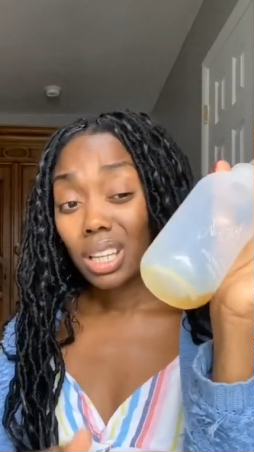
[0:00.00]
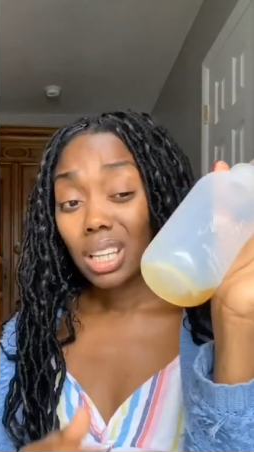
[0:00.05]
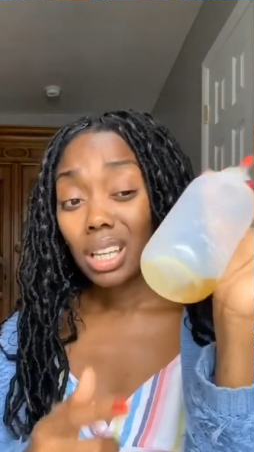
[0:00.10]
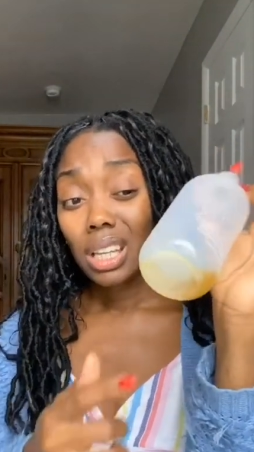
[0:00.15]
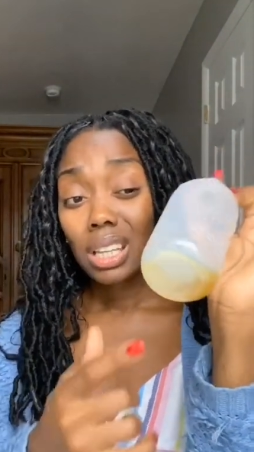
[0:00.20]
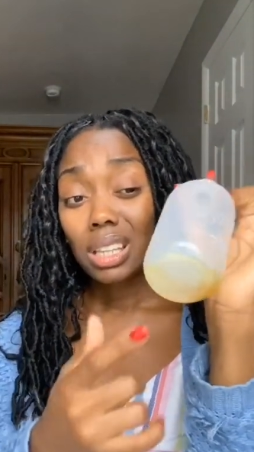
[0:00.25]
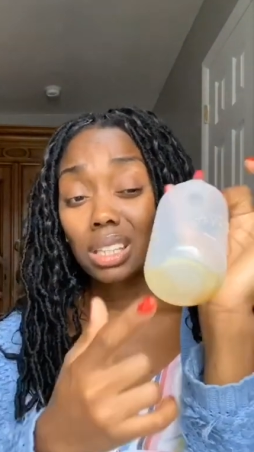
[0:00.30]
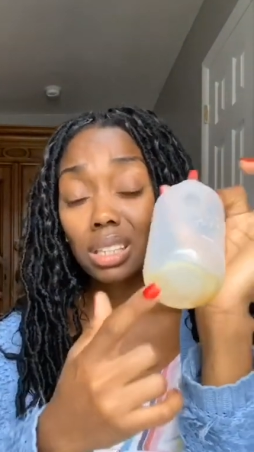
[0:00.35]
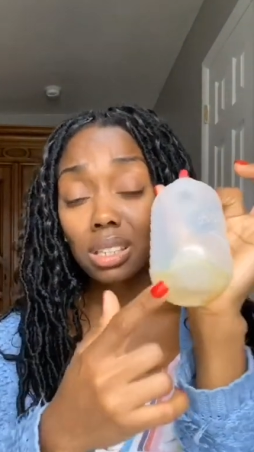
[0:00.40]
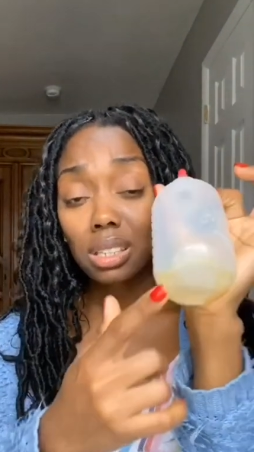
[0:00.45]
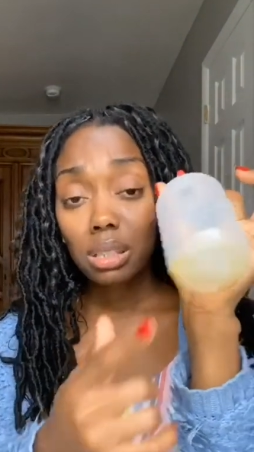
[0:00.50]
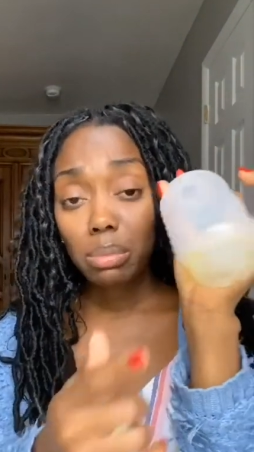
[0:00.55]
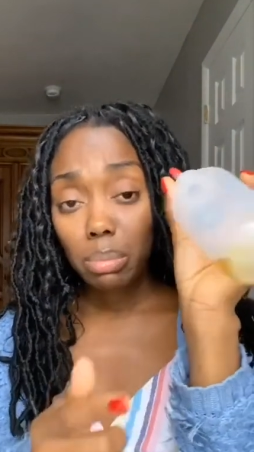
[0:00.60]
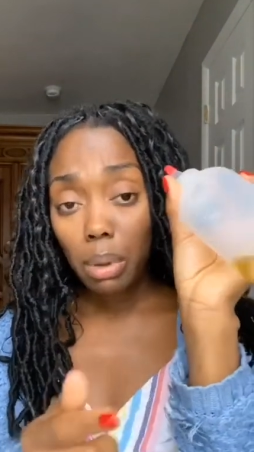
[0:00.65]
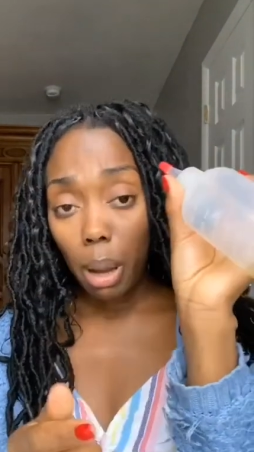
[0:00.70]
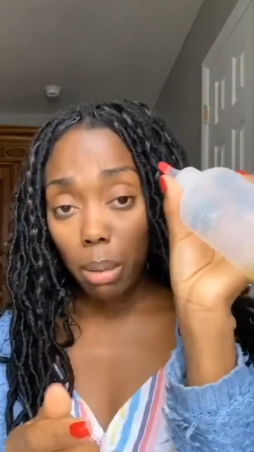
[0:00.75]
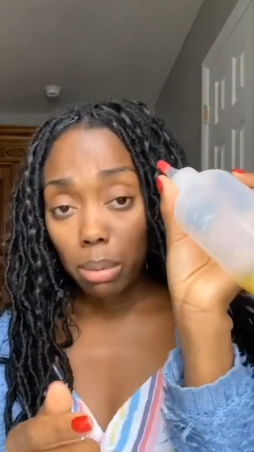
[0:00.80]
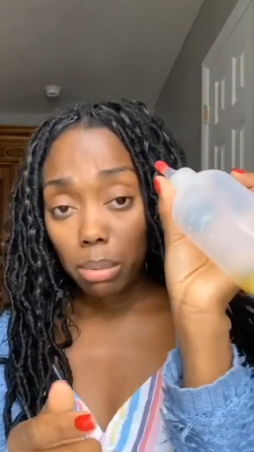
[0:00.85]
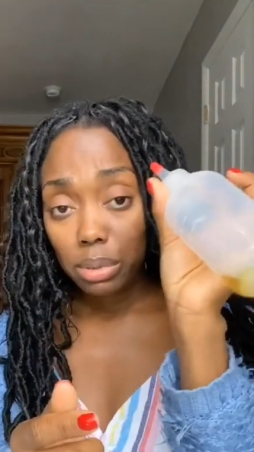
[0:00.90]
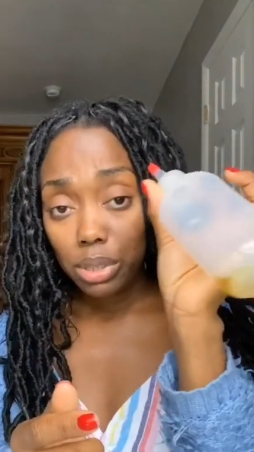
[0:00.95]
This could
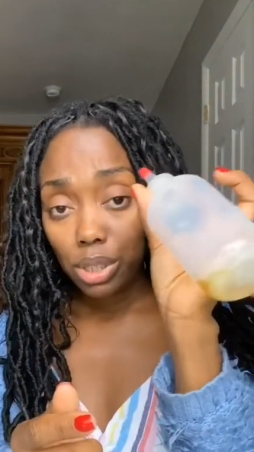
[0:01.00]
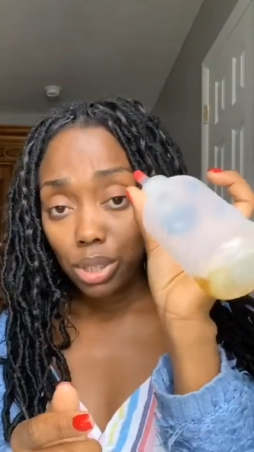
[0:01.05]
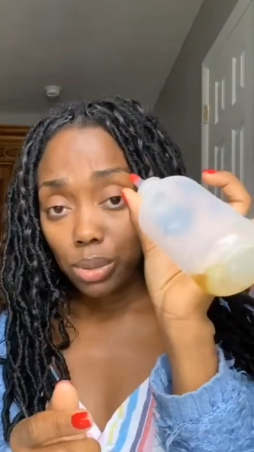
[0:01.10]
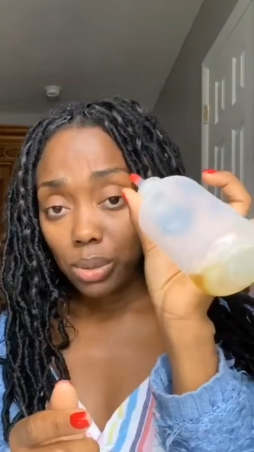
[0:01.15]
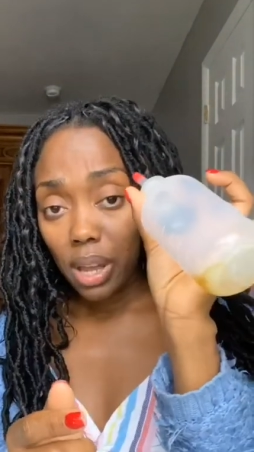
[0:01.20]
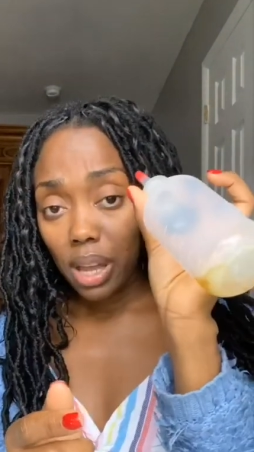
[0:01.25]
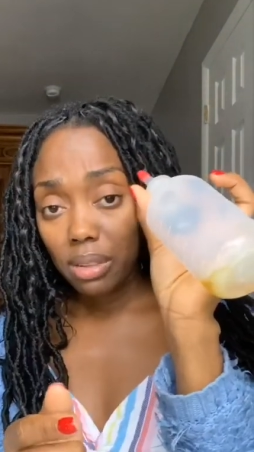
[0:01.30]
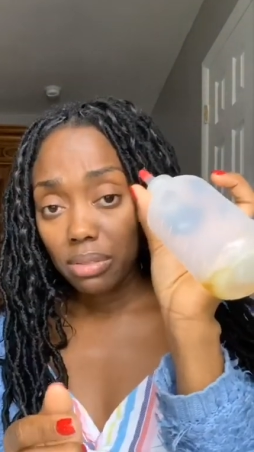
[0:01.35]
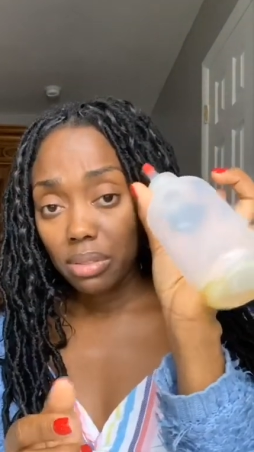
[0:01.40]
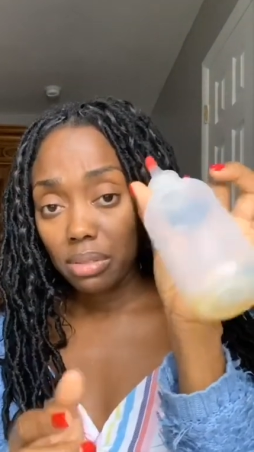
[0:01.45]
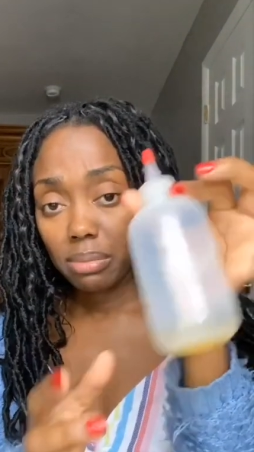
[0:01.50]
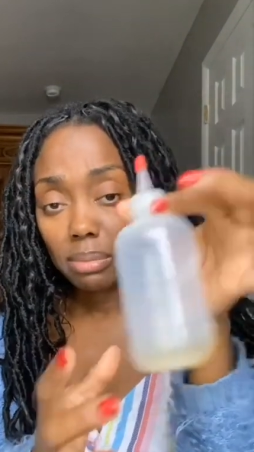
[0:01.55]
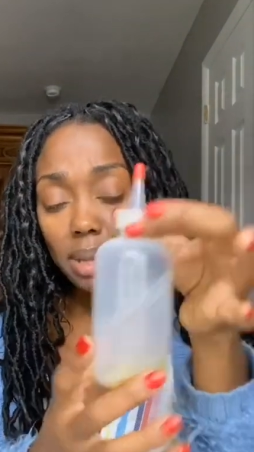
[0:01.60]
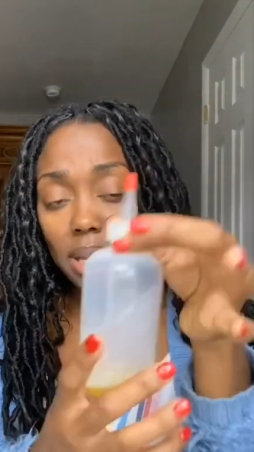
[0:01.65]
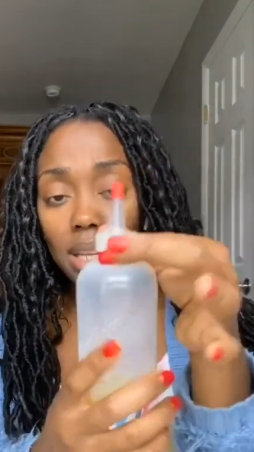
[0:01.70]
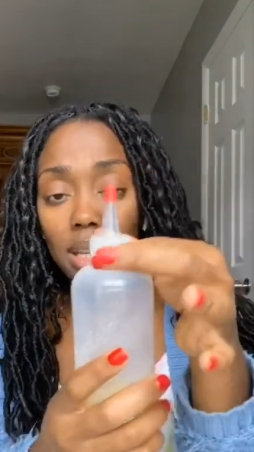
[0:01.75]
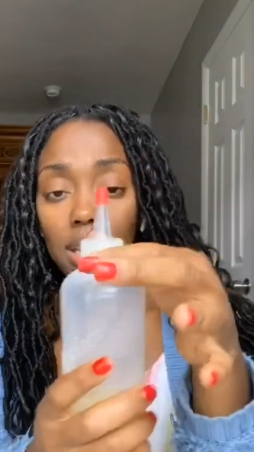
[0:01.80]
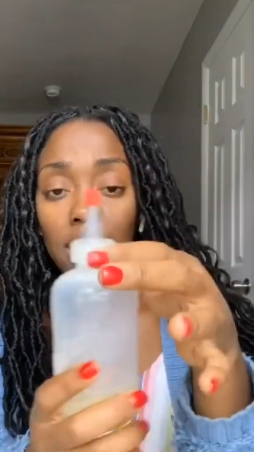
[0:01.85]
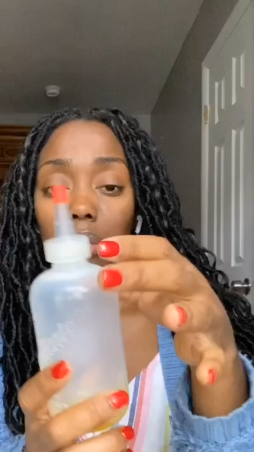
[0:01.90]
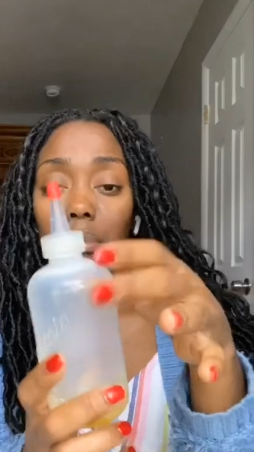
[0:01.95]
probably do half of my
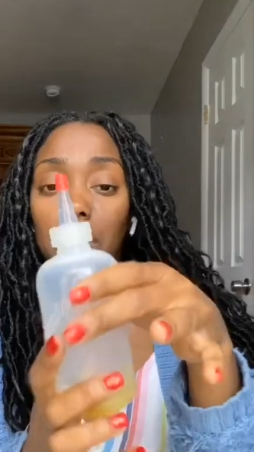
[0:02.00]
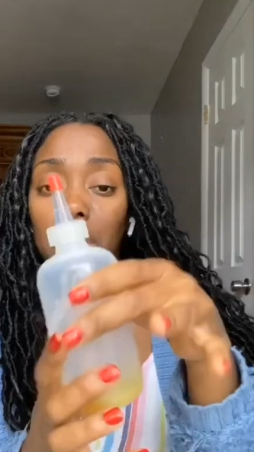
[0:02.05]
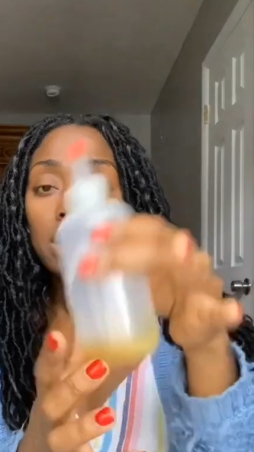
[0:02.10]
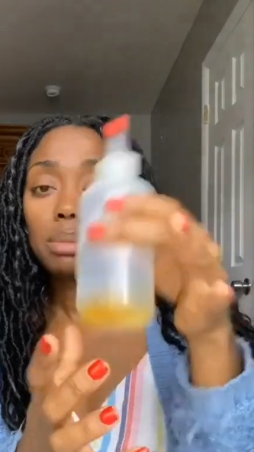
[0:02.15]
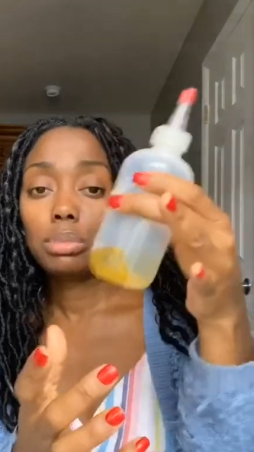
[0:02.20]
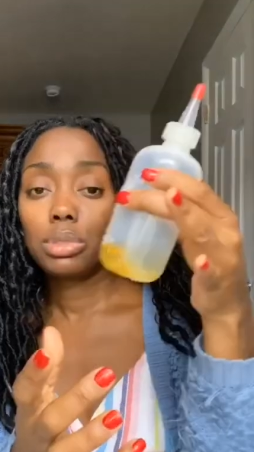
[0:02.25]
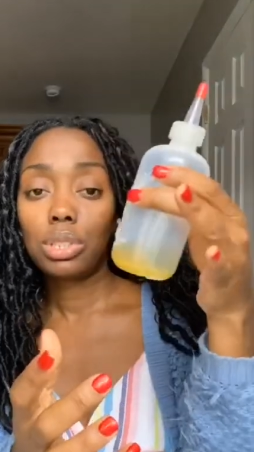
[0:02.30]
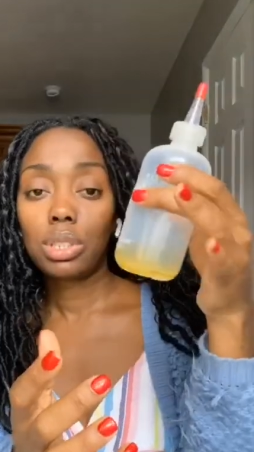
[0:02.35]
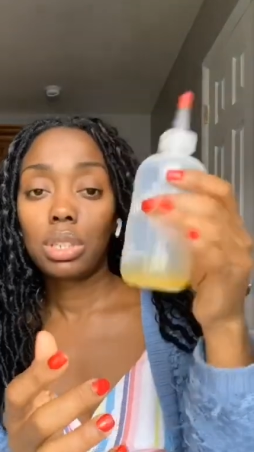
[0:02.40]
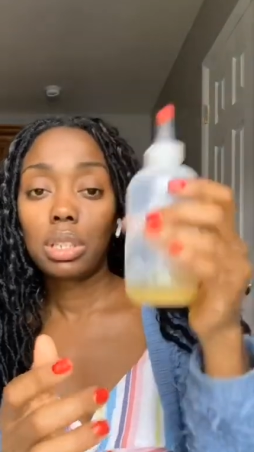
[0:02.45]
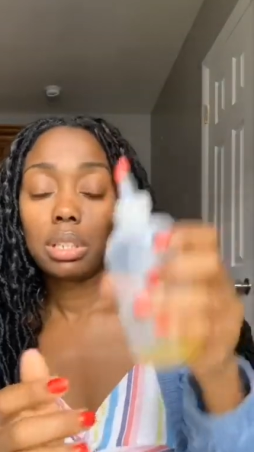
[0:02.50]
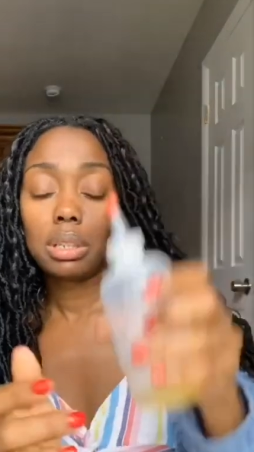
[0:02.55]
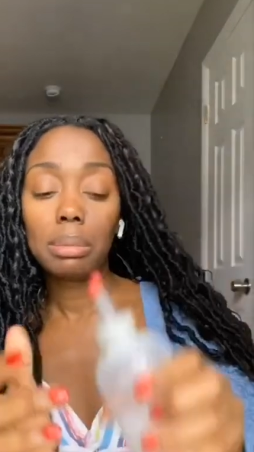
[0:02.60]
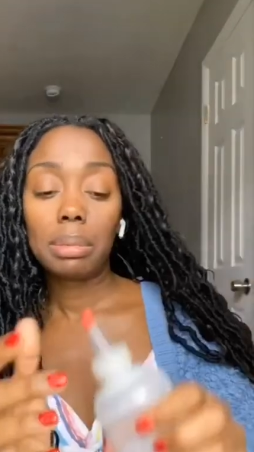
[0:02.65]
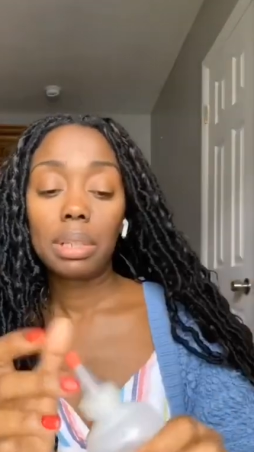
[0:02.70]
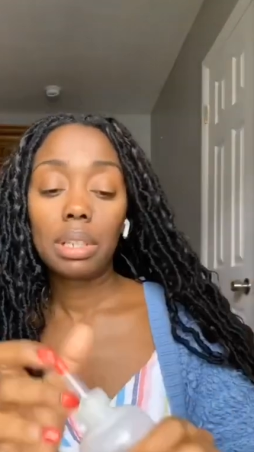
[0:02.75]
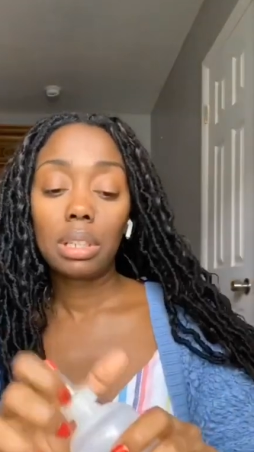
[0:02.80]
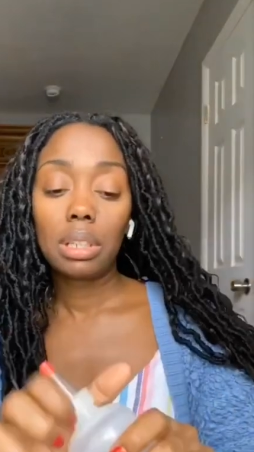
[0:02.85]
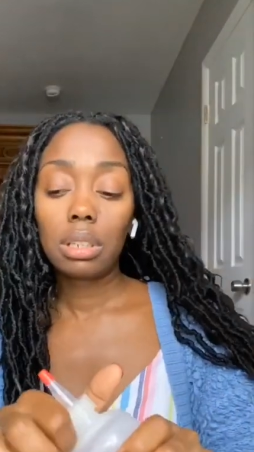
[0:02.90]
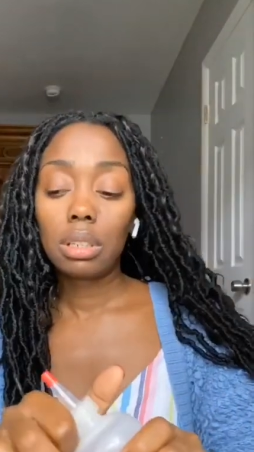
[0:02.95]
head, but I'm just gonna make
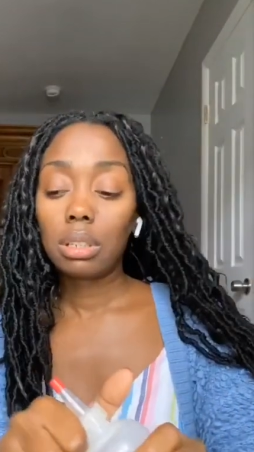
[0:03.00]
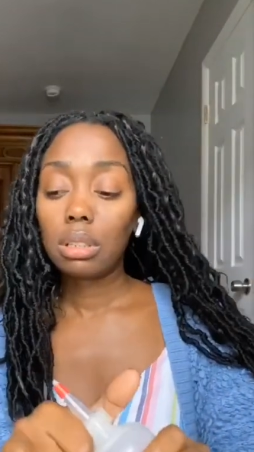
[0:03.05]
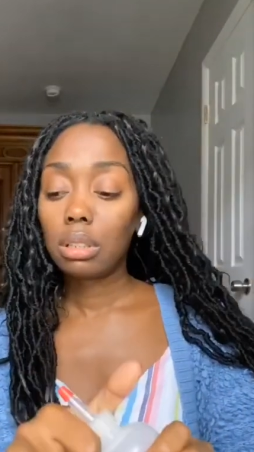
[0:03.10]
it.